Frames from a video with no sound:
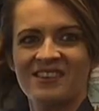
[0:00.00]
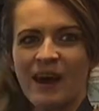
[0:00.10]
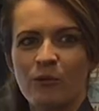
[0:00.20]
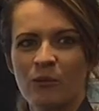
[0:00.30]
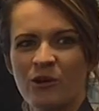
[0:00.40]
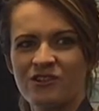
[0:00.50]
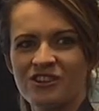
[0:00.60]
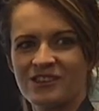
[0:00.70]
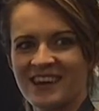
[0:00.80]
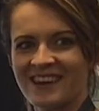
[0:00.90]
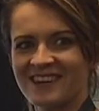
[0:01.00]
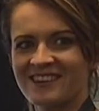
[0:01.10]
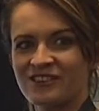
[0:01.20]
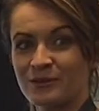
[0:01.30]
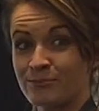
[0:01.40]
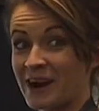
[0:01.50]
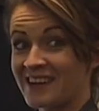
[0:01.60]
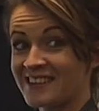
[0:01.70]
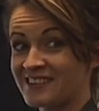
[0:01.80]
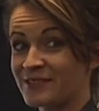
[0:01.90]
that one. What do you think? Should we
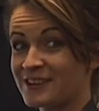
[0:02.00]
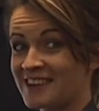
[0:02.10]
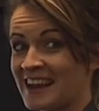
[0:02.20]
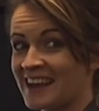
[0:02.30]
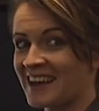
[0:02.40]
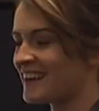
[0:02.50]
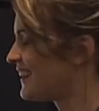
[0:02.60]
click it?